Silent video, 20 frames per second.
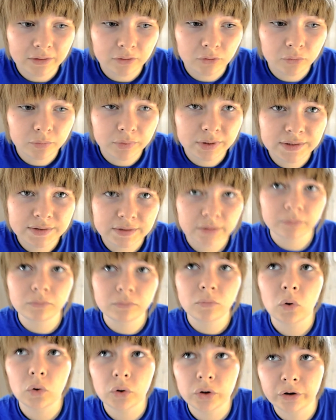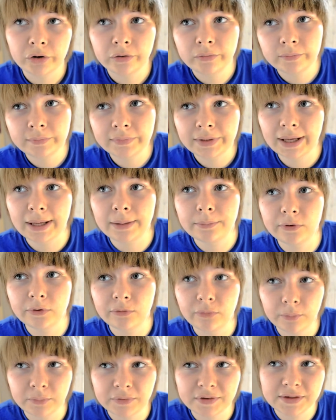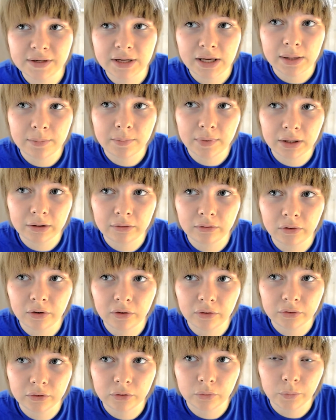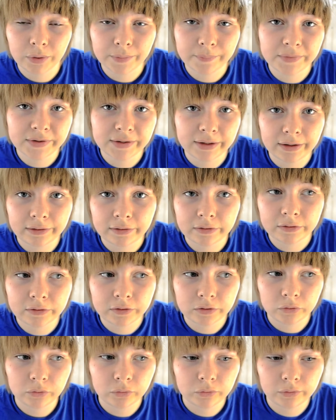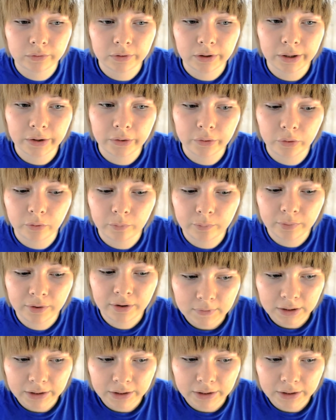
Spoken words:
There will be some more games from Steam and other websites soon, I hope.